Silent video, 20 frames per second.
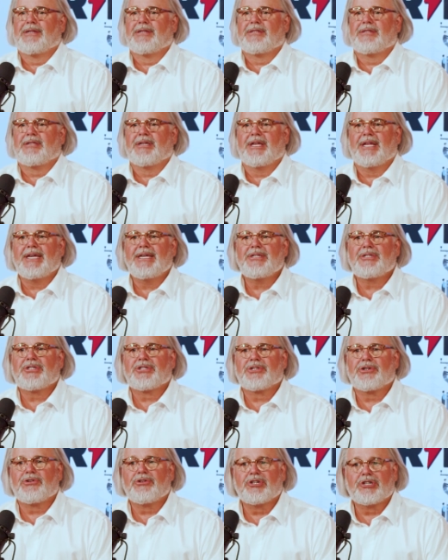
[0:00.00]
Today's
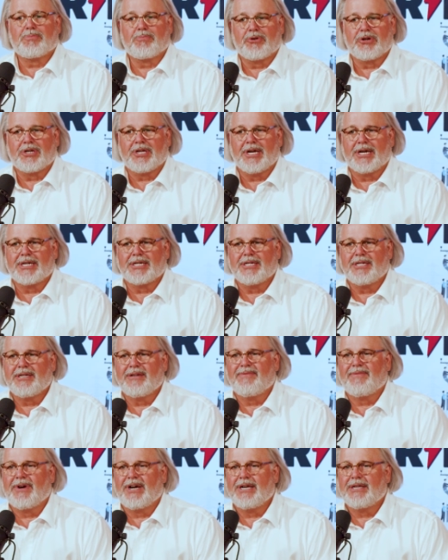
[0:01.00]
surge protection
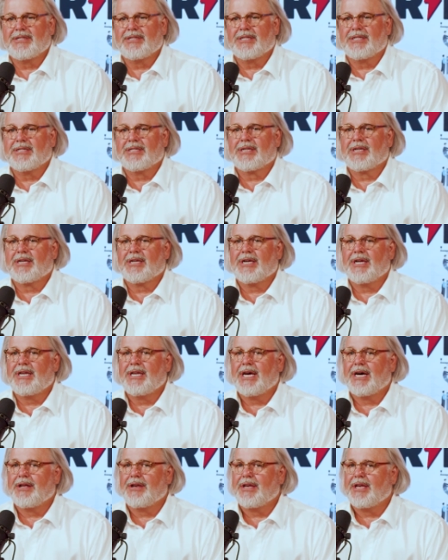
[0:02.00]
devices can
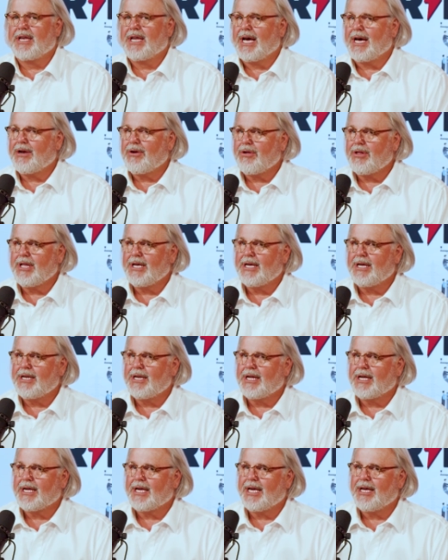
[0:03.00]
now not only
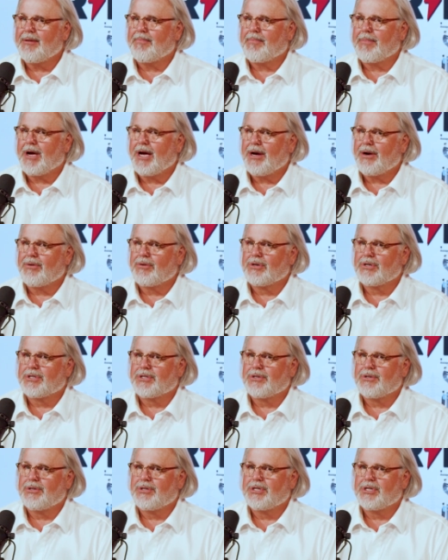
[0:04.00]
indicate power
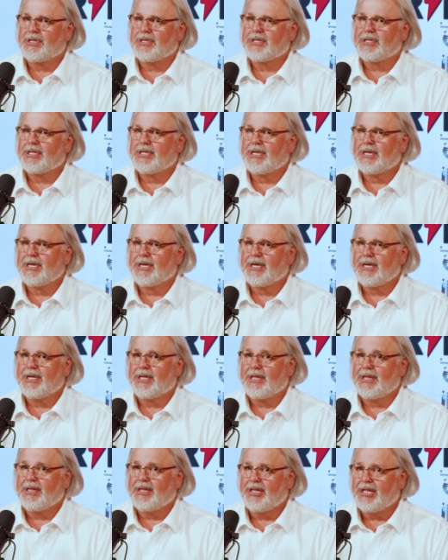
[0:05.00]
surges,
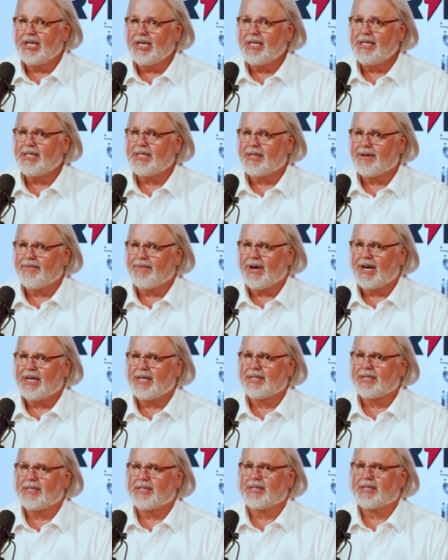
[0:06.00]
these
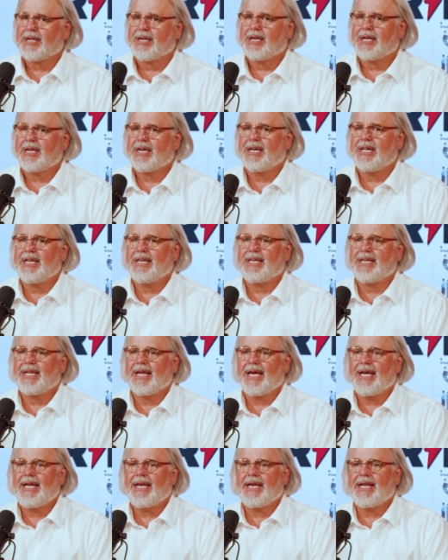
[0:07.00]
devices can
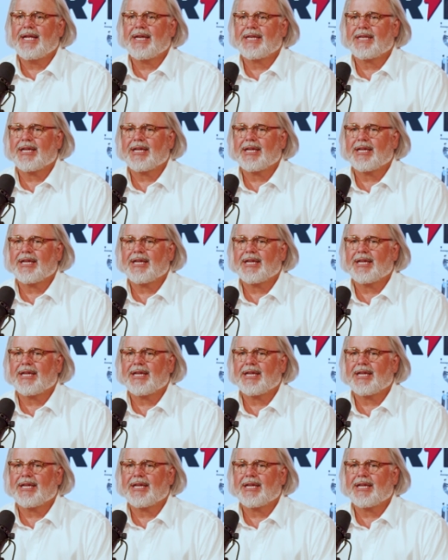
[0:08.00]
date and